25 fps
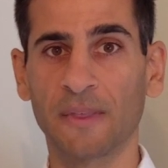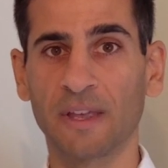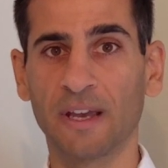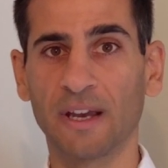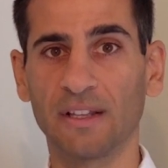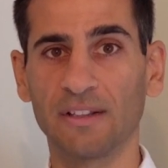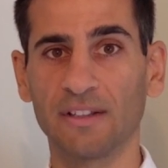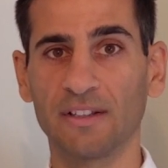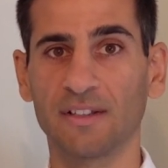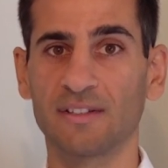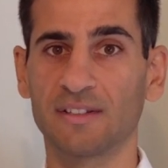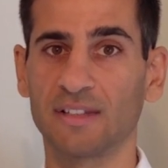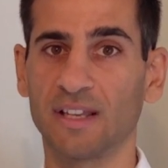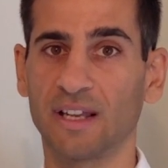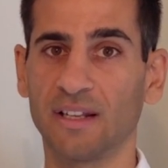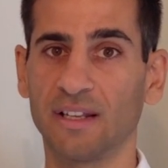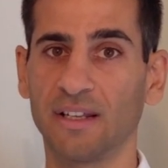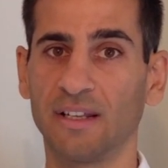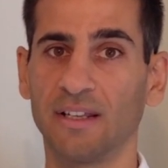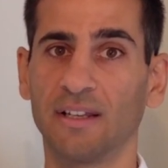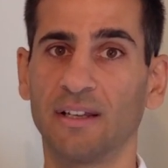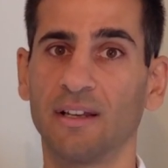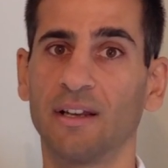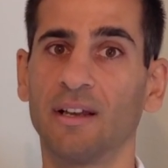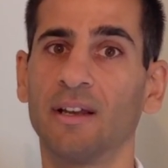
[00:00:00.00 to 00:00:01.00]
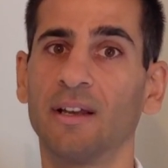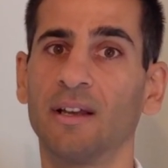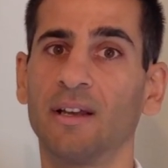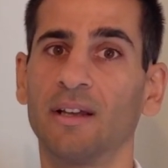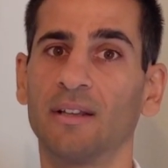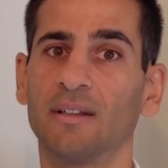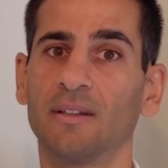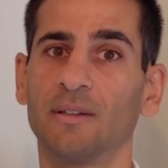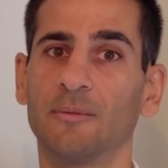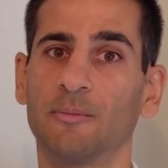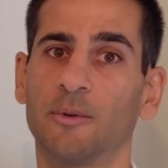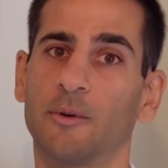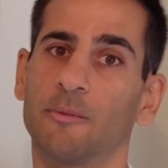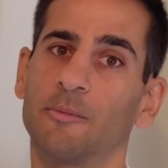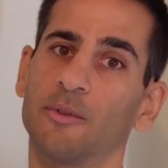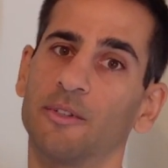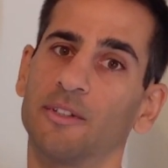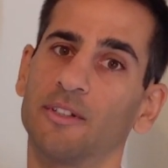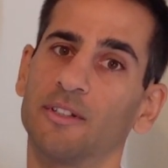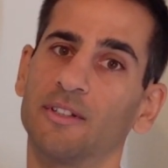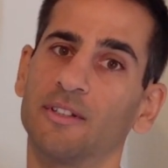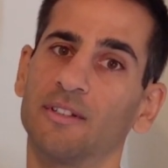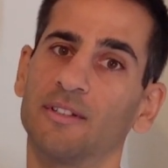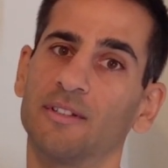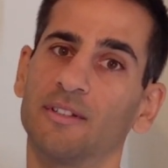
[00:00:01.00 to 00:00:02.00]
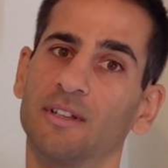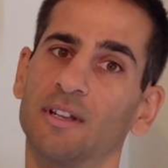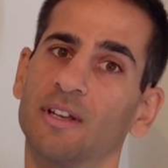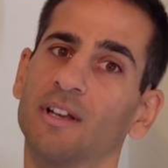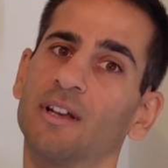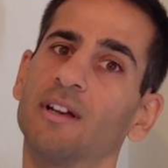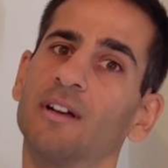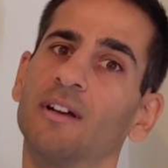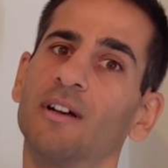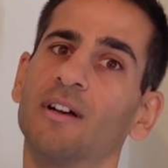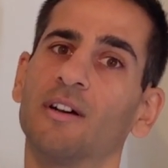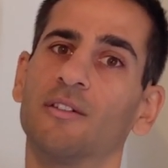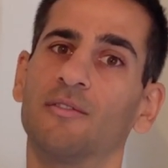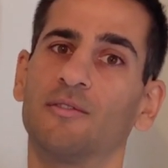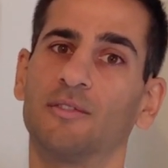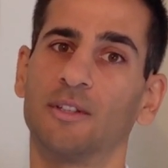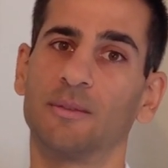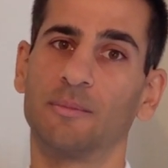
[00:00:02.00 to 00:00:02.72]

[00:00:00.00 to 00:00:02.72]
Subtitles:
understanding the properties of